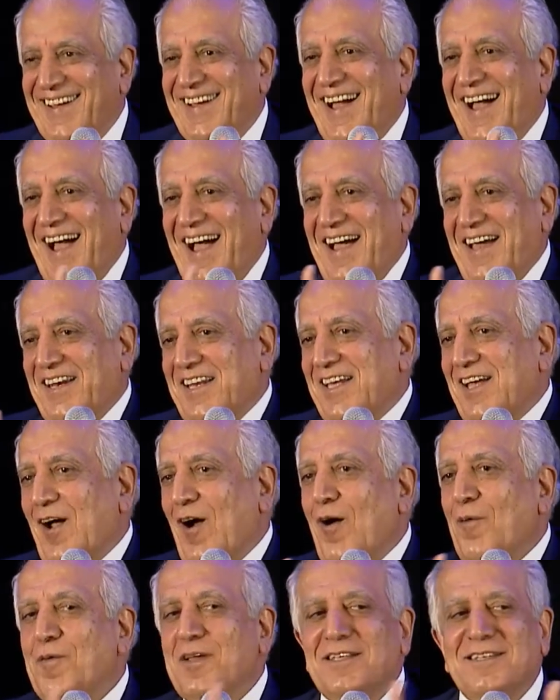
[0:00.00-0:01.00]
And he
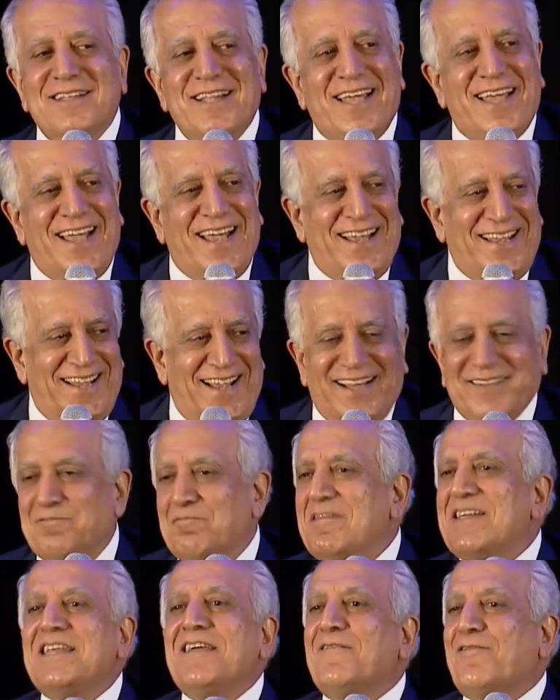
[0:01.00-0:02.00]
obviously had
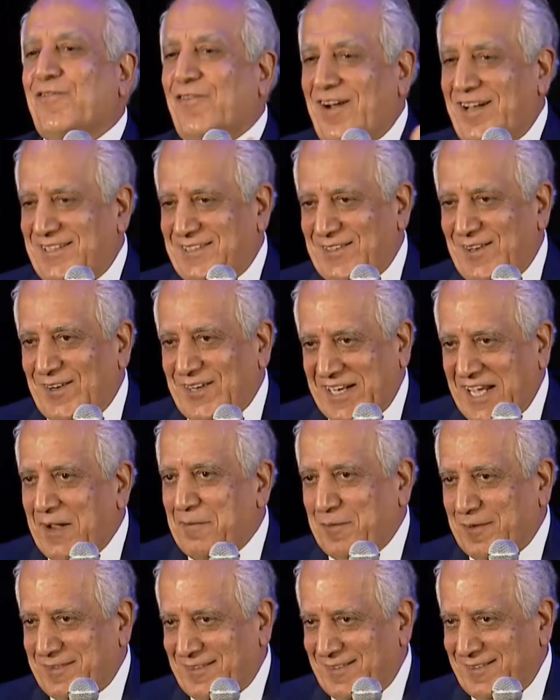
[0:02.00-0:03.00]
many friends on
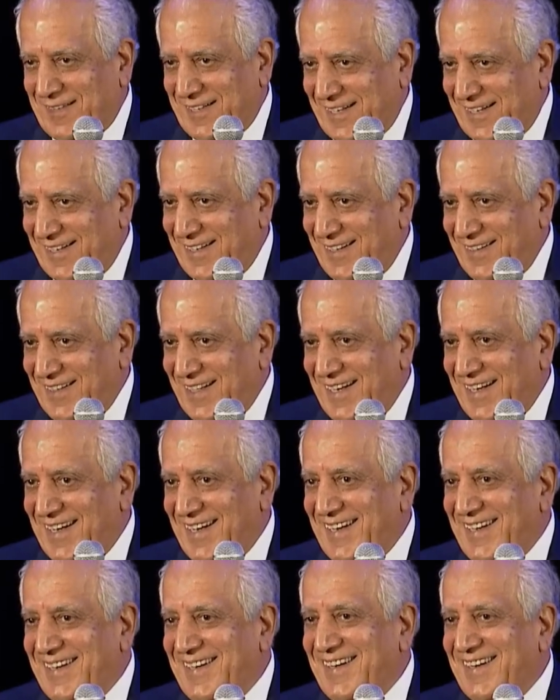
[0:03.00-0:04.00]
Capitol Hill
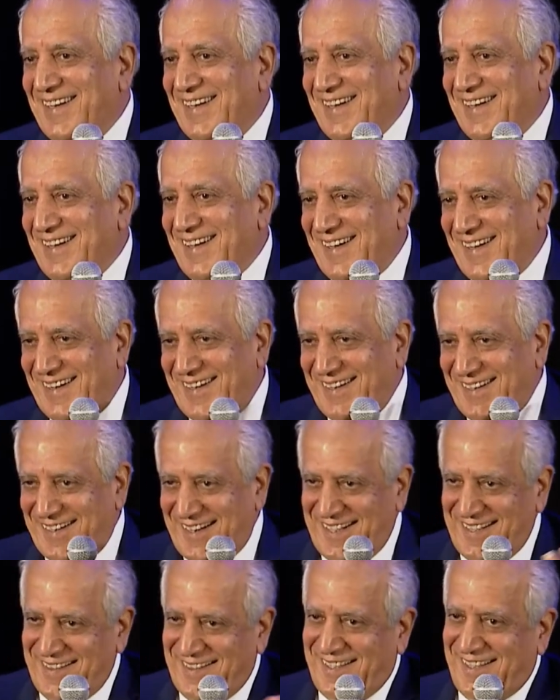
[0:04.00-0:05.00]
and
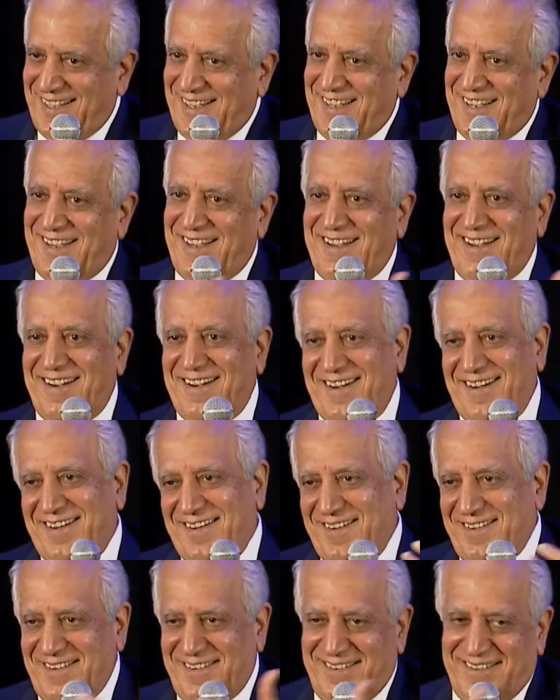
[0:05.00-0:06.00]
in the
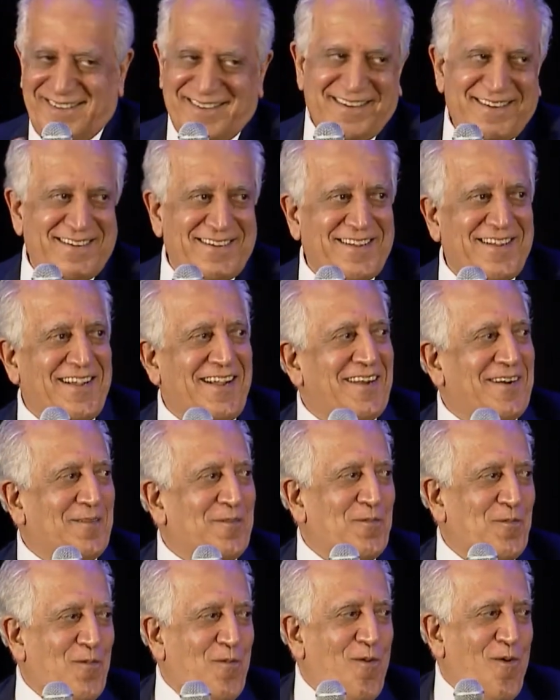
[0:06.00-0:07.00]
kind
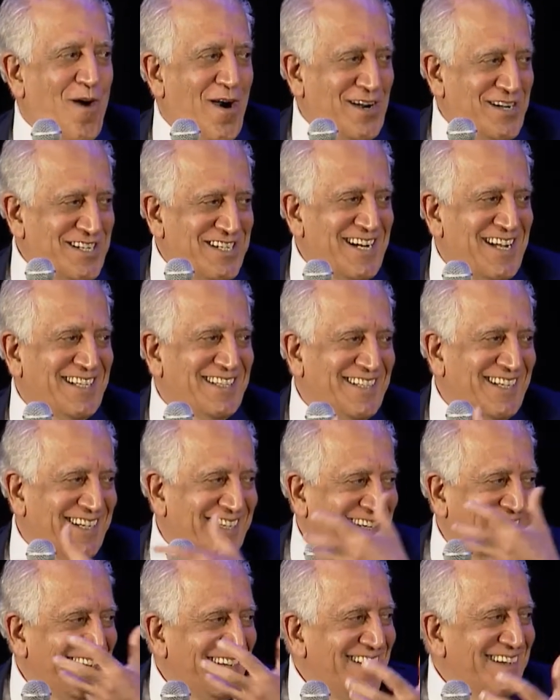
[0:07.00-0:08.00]
of
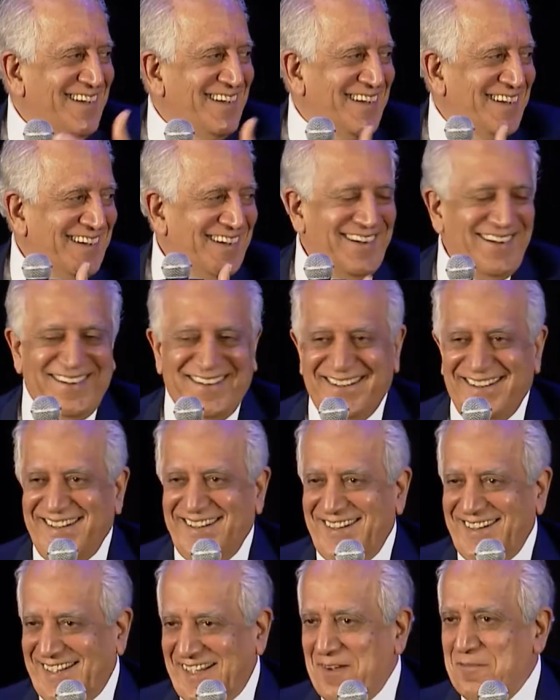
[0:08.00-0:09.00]
Washington
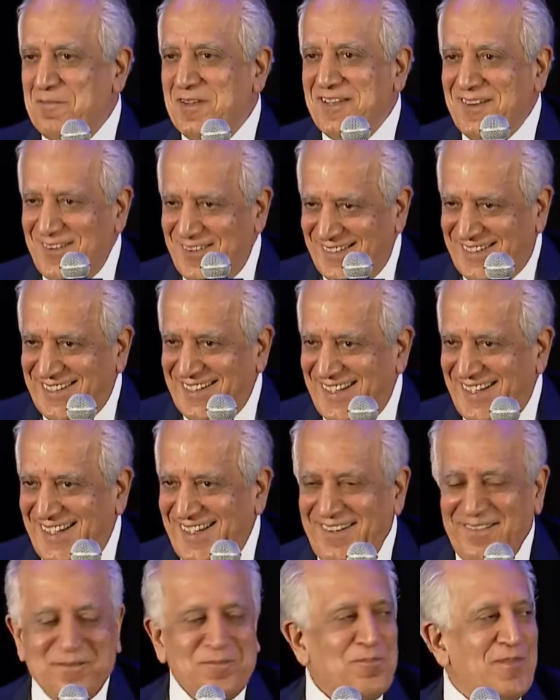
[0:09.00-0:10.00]
community.